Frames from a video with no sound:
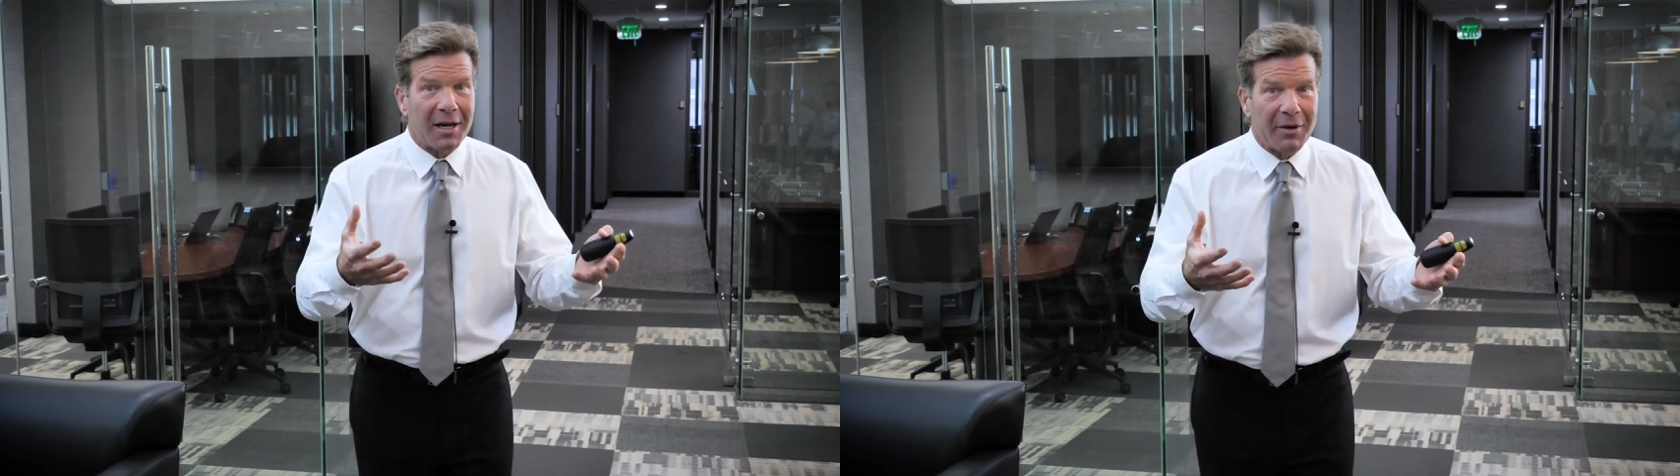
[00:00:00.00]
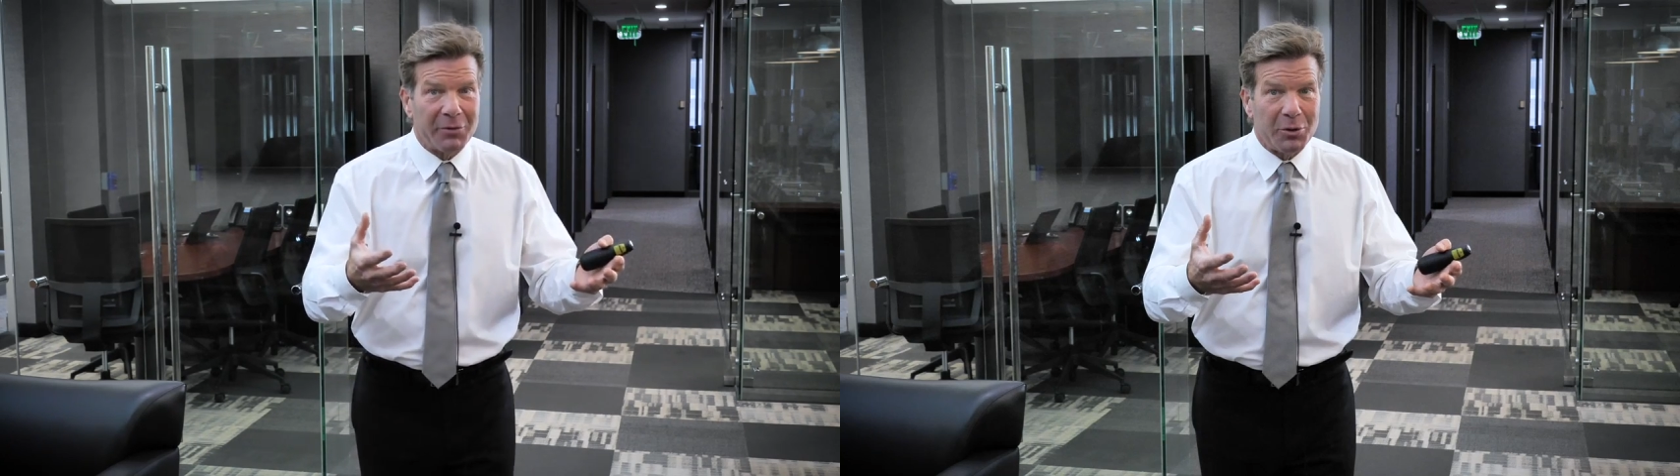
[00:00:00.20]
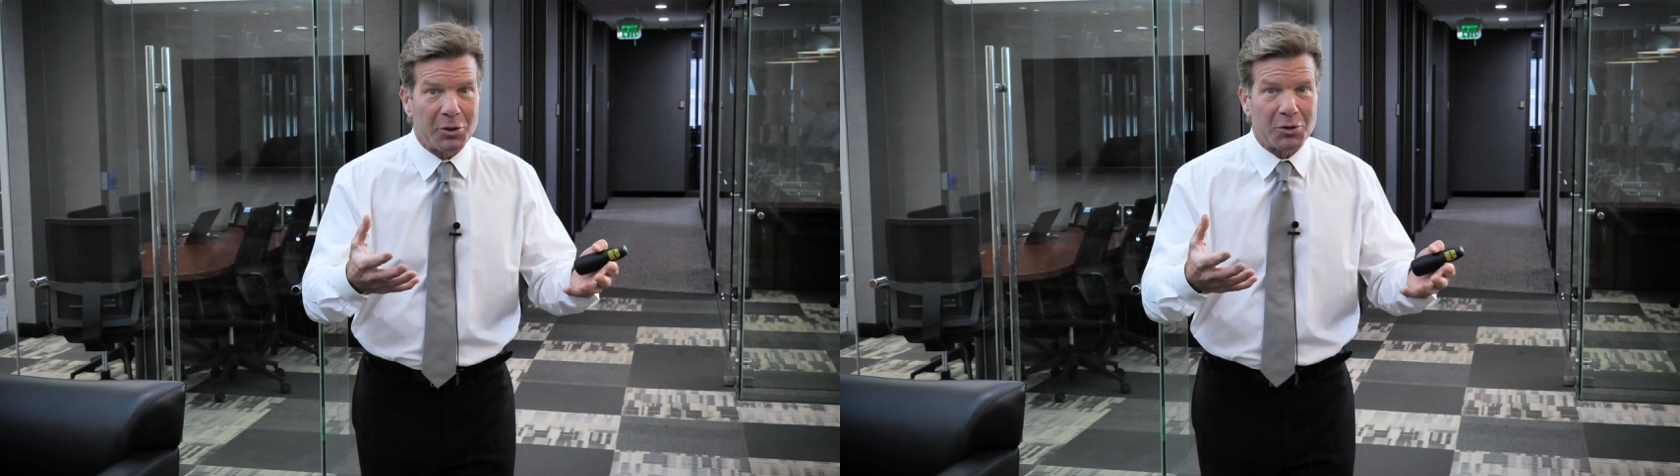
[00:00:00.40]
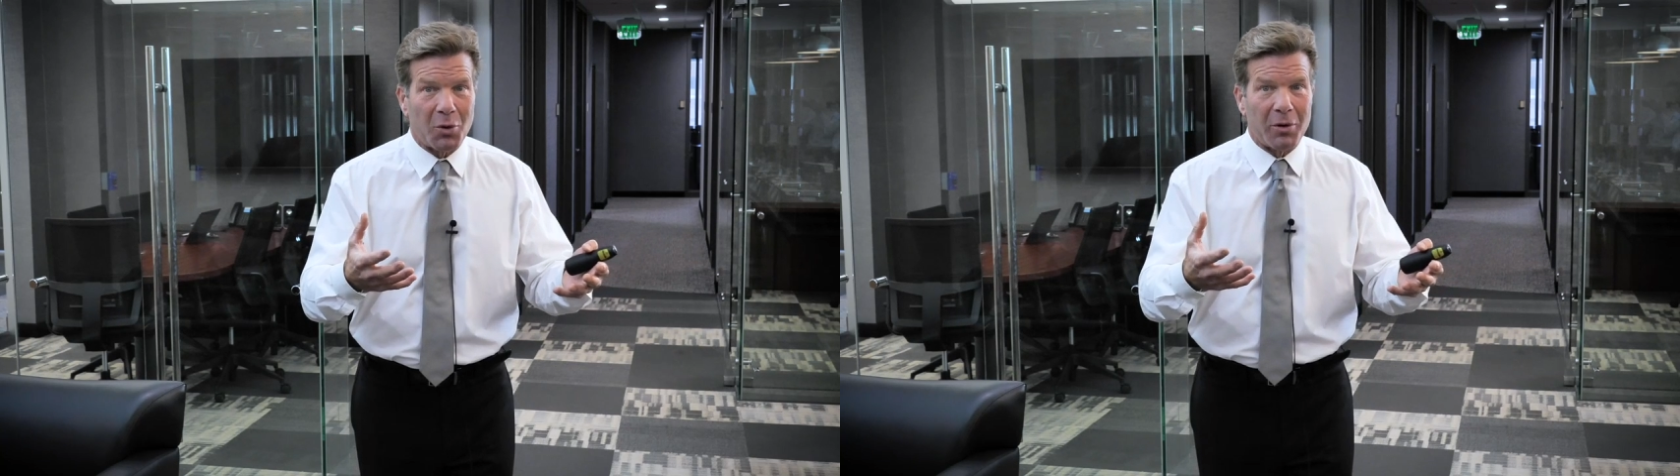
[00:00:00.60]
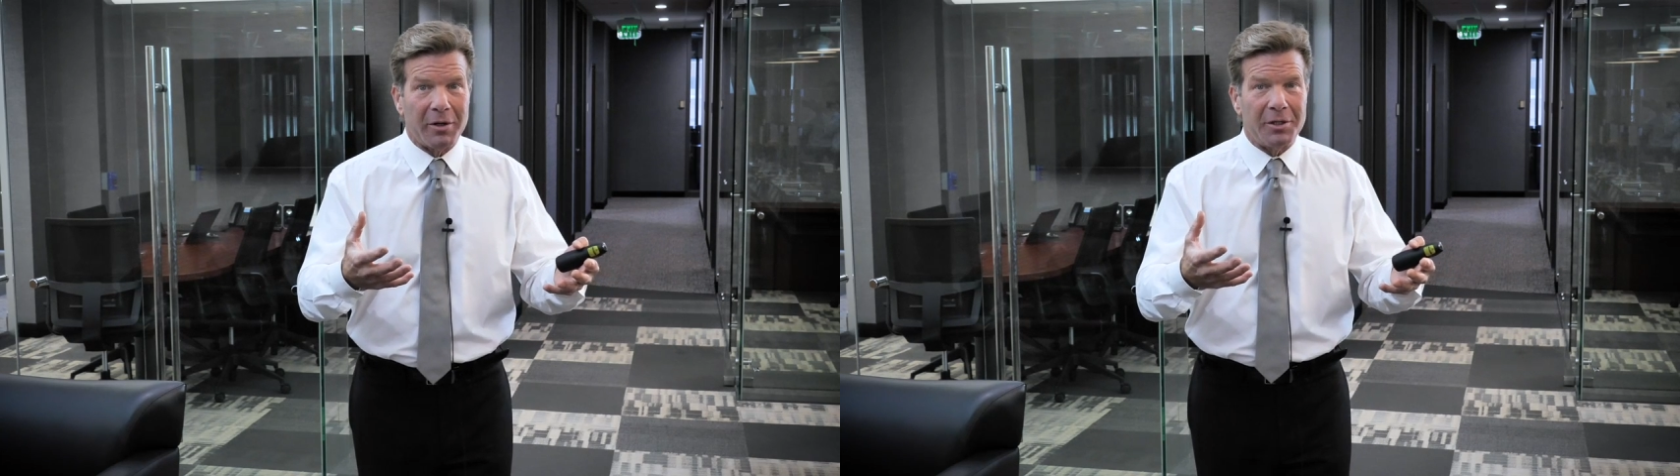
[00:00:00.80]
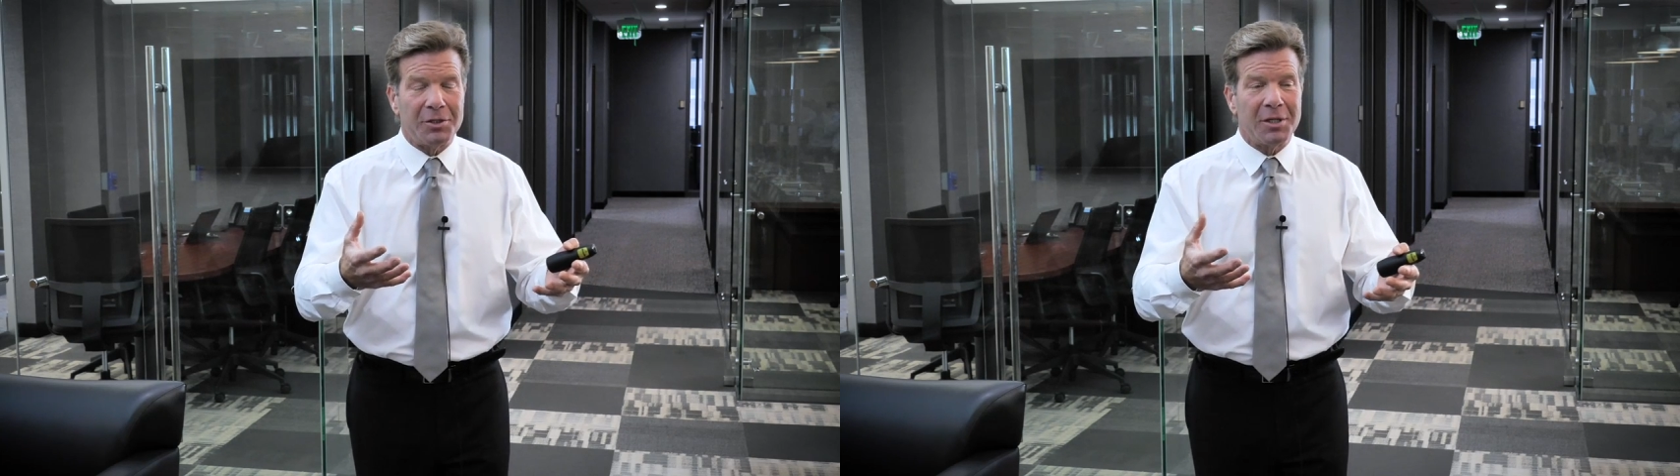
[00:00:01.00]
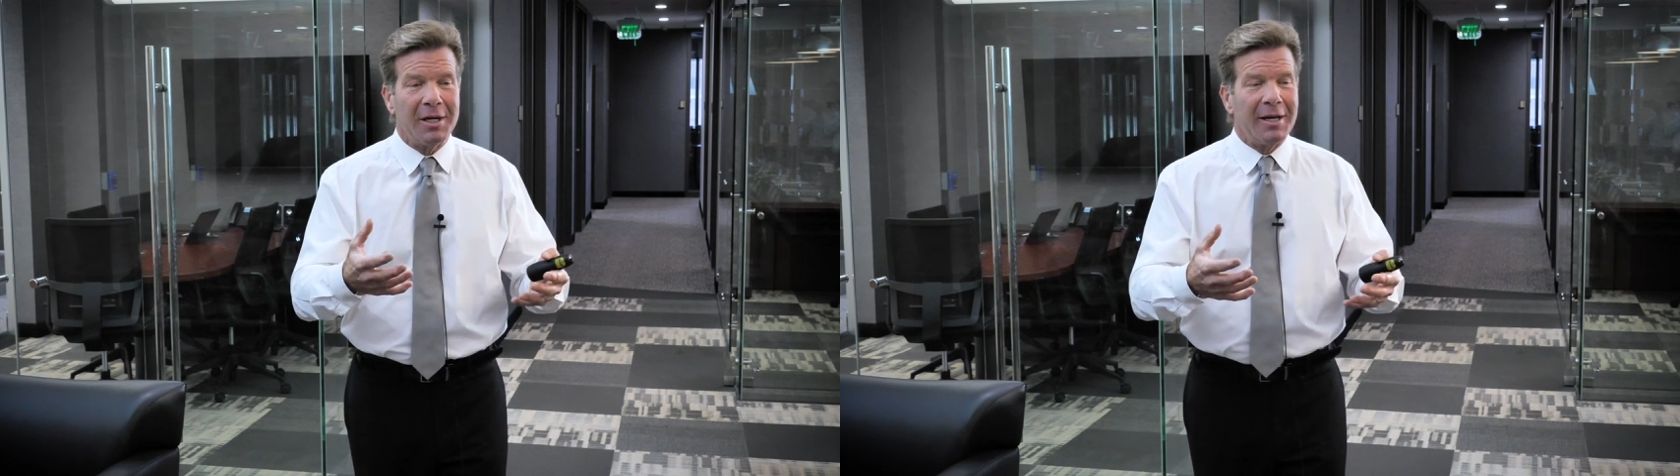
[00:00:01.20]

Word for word: of new storage